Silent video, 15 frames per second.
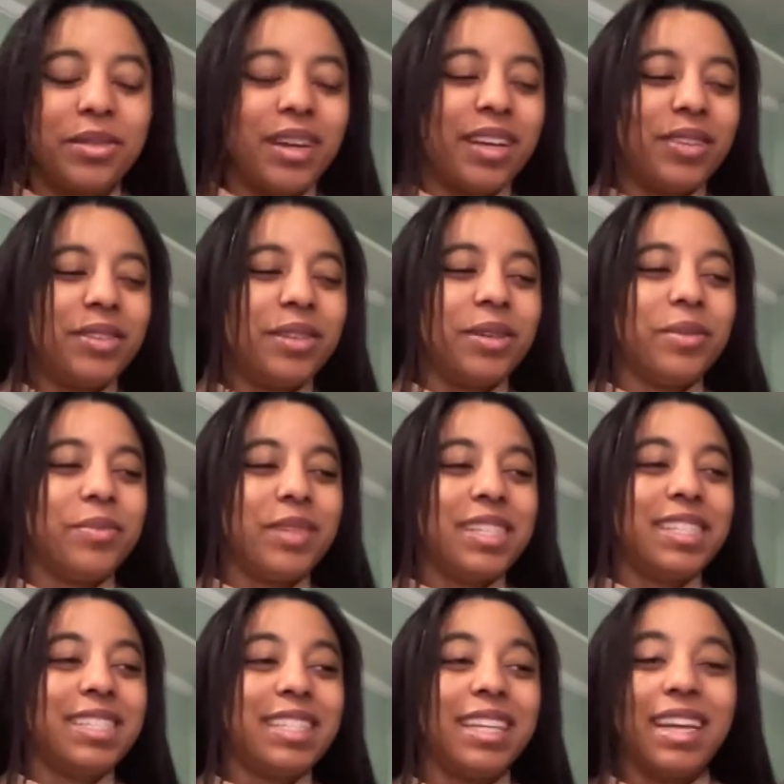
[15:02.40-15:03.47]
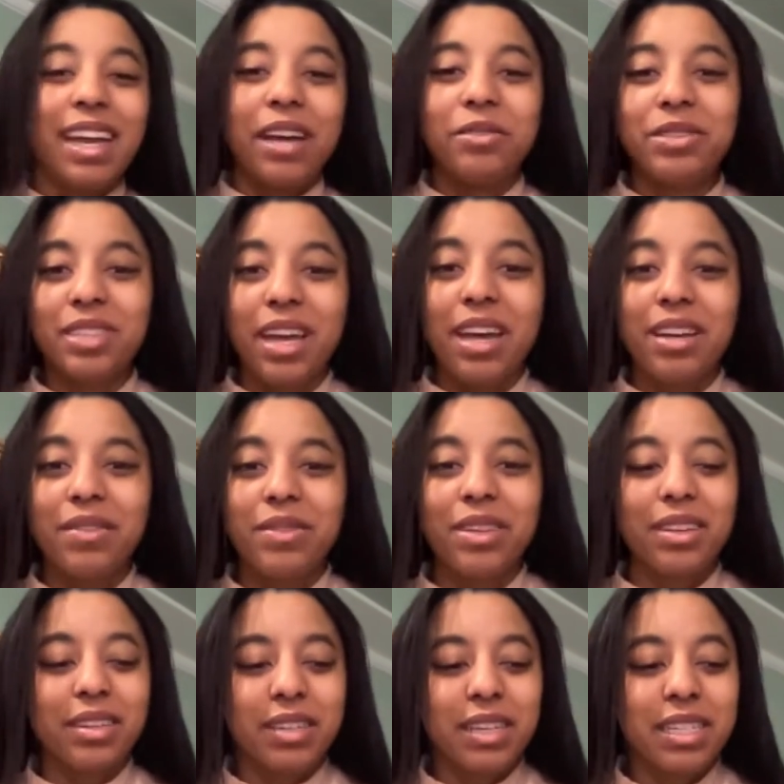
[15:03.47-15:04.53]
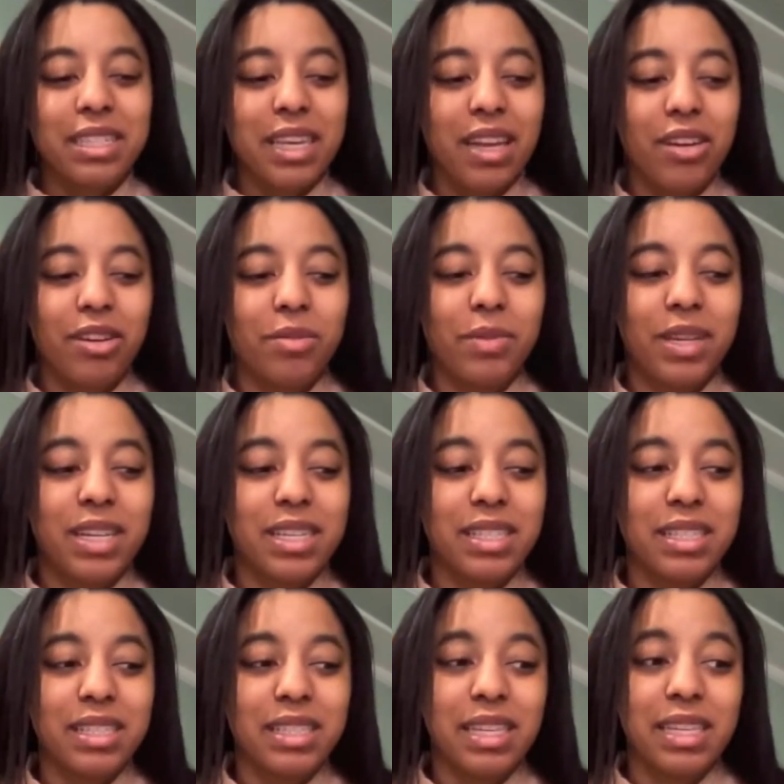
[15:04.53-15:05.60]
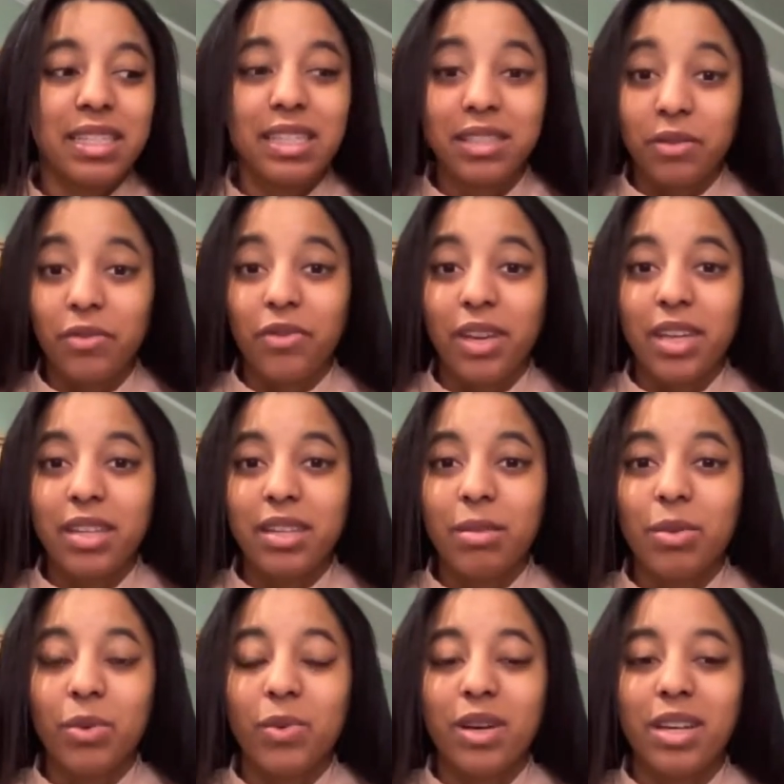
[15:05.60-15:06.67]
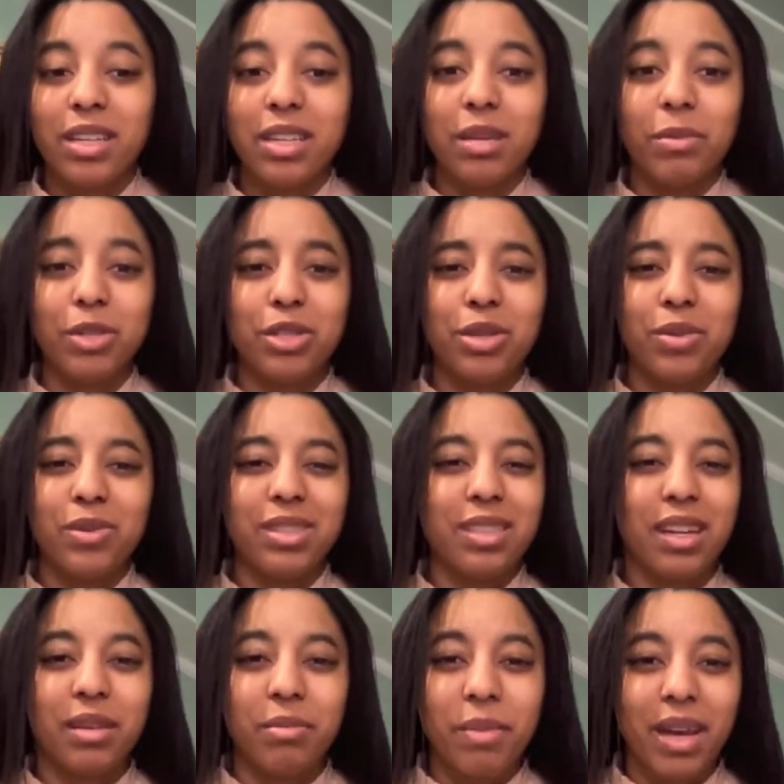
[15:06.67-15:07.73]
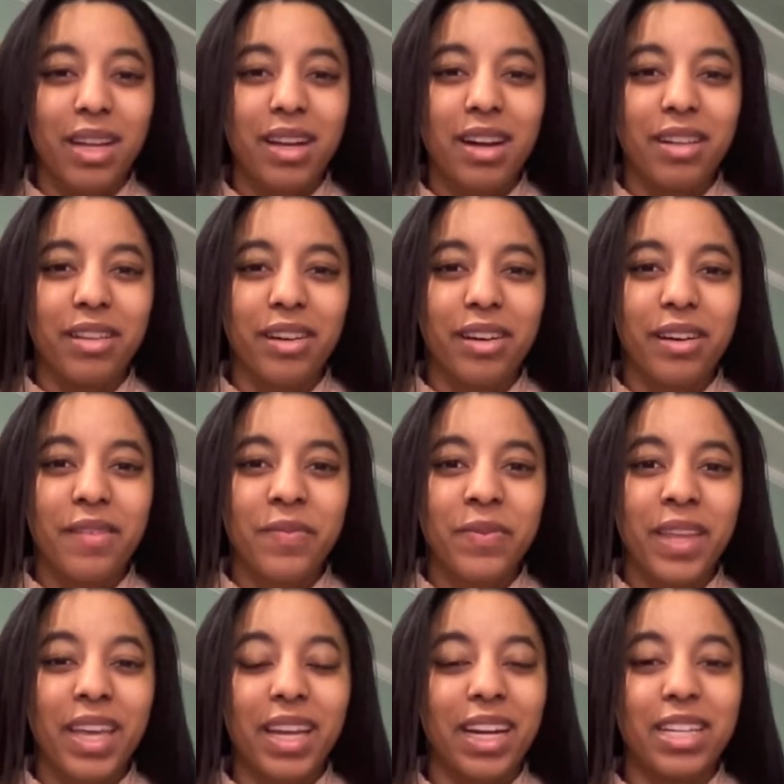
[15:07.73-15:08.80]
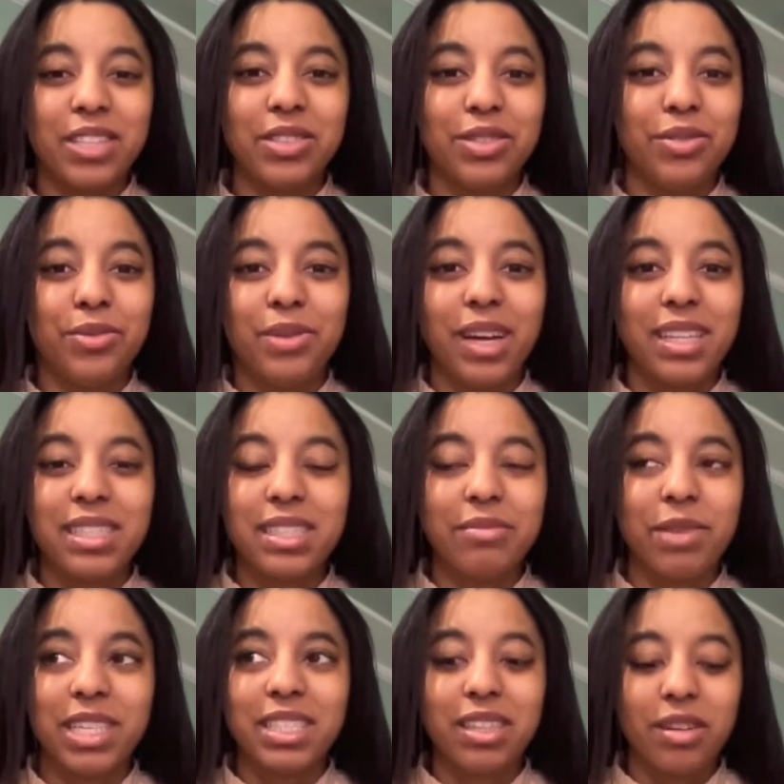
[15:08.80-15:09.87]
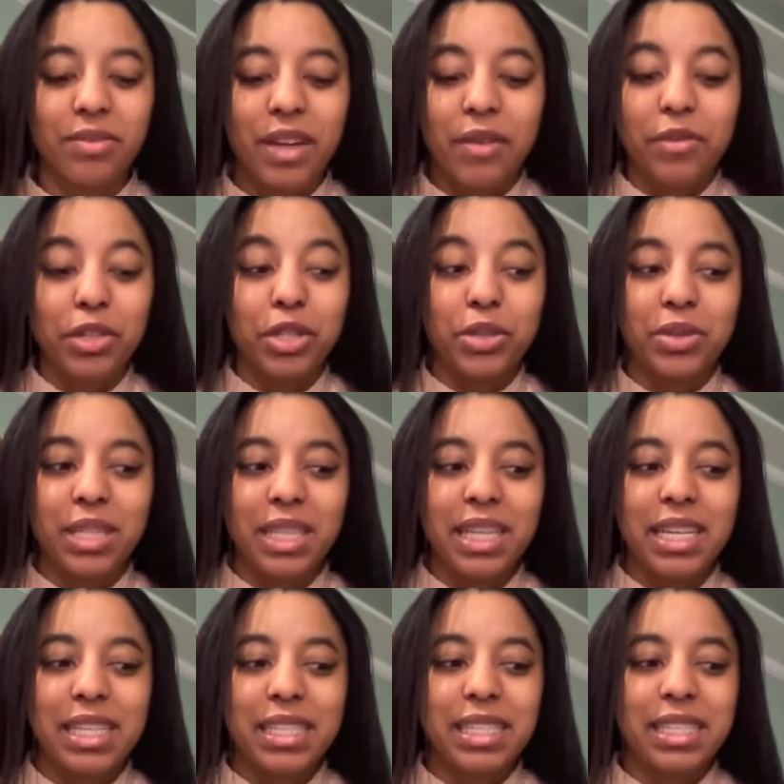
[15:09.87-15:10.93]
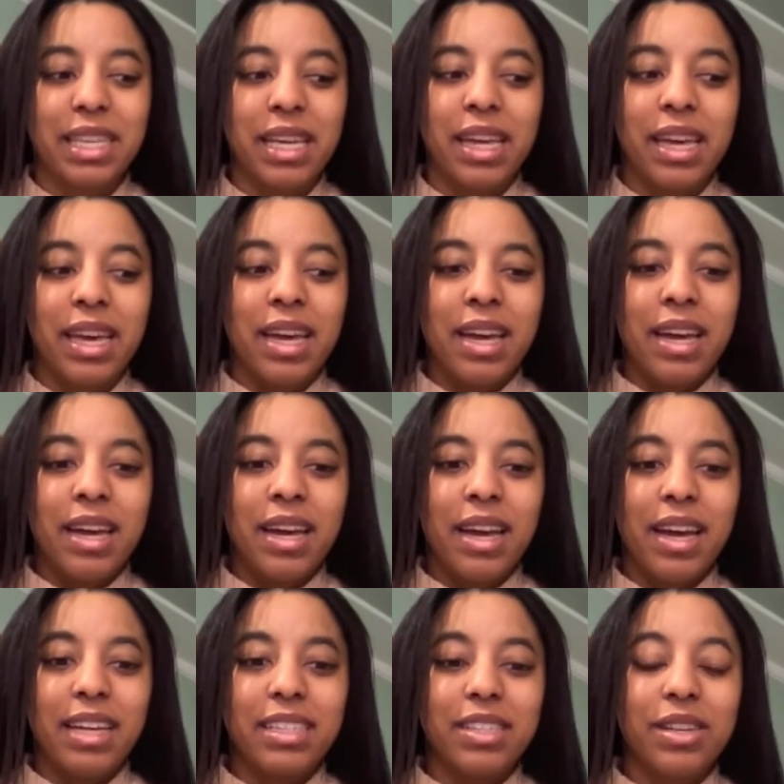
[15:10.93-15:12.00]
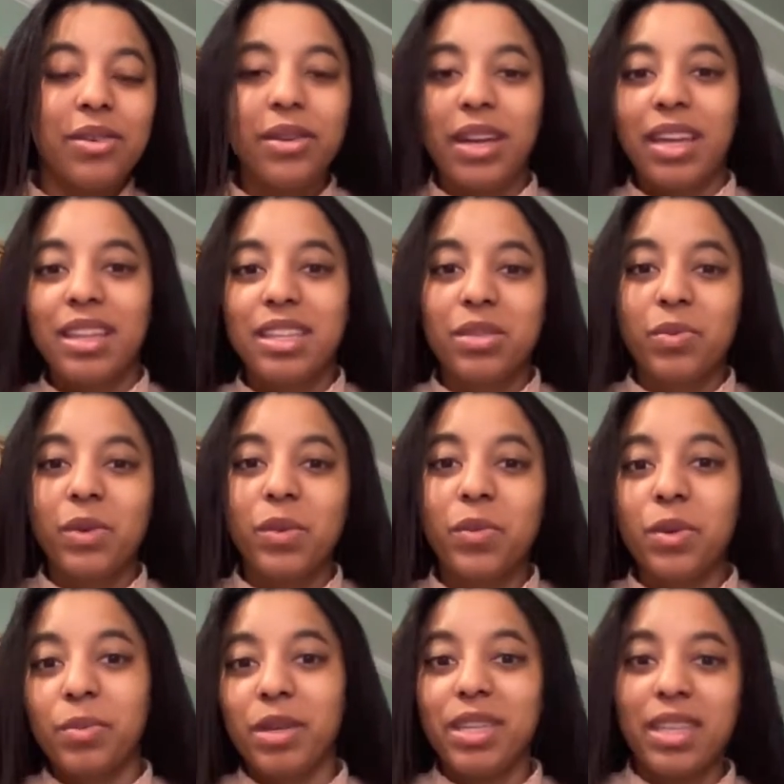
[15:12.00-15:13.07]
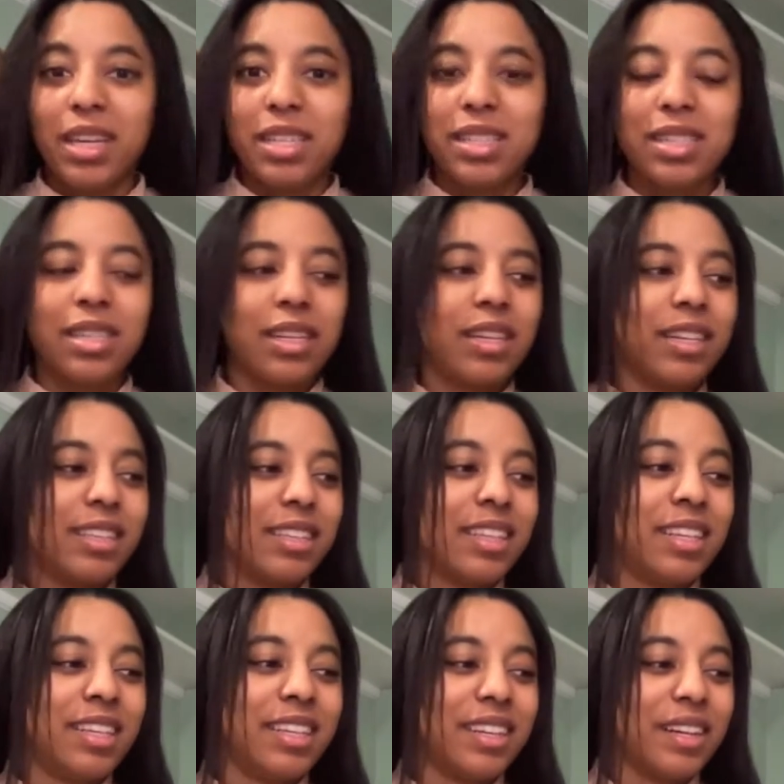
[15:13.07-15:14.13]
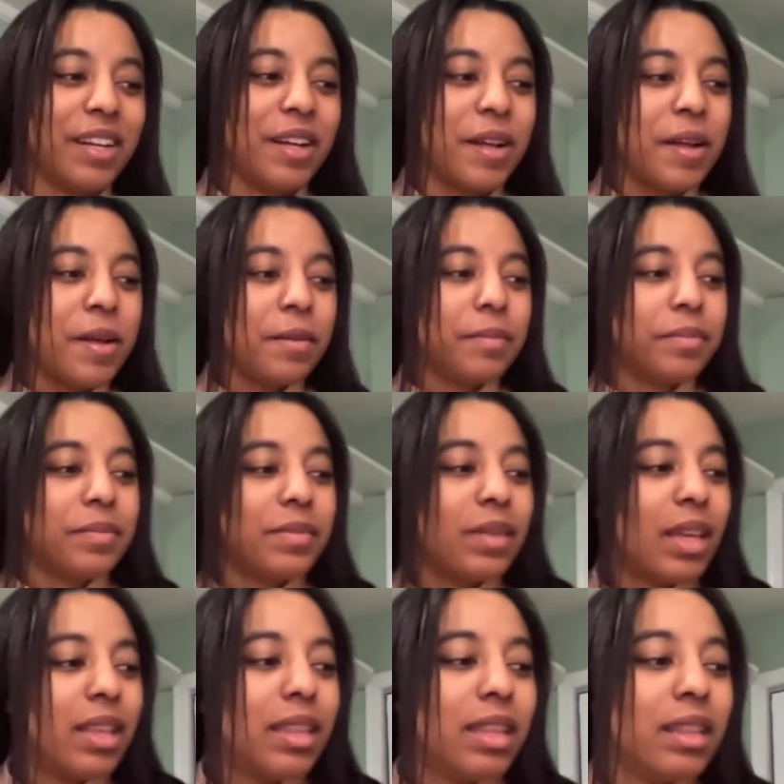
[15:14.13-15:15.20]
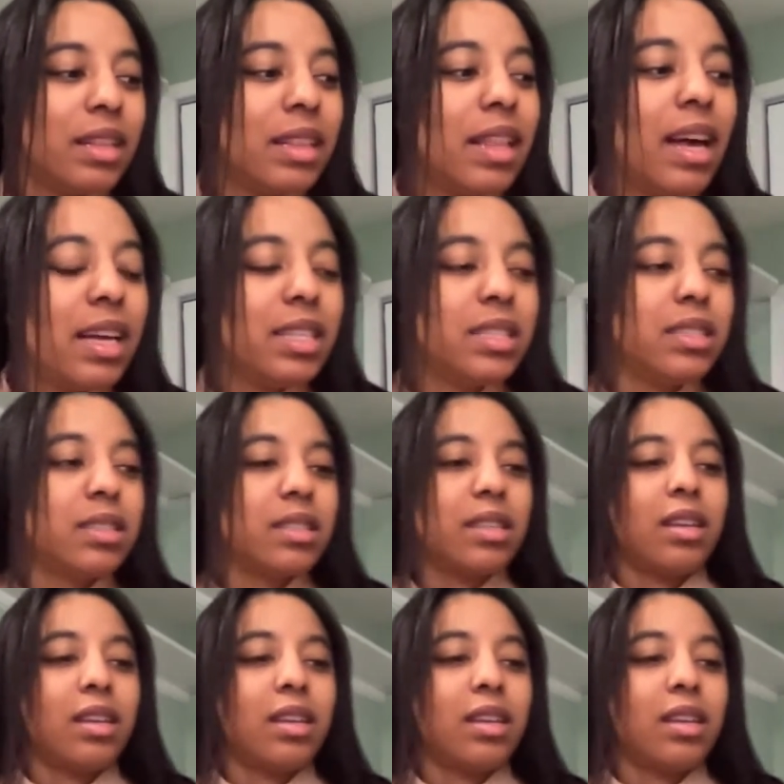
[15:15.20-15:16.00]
I don't know. But it's sitting outside of the container because it doesn't fit, number one. And number two, it's not a main color. And I do not see myself ever using this as, okay, this week will be this. And then the last